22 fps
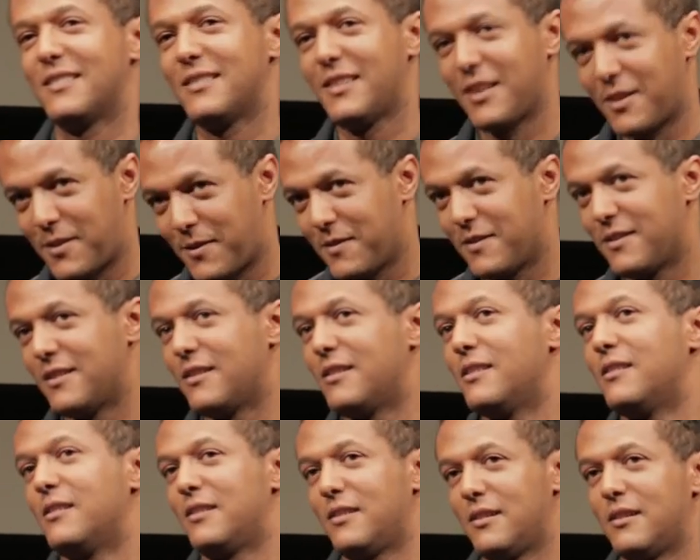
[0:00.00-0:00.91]
Thank
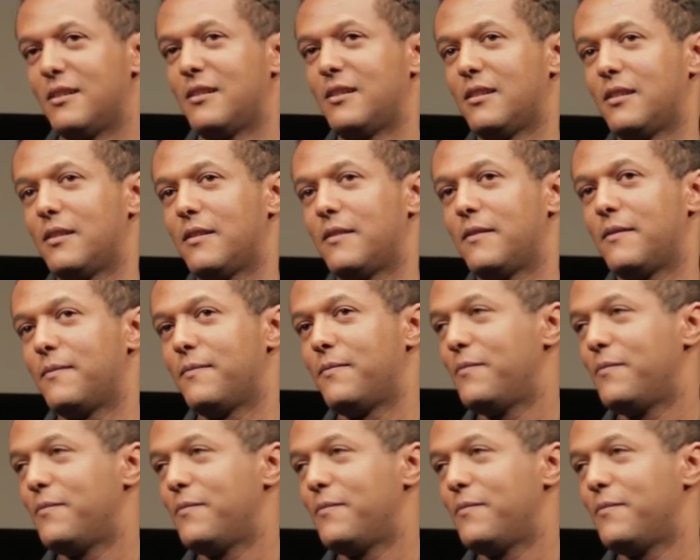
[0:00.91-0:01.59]
you. Yared, thank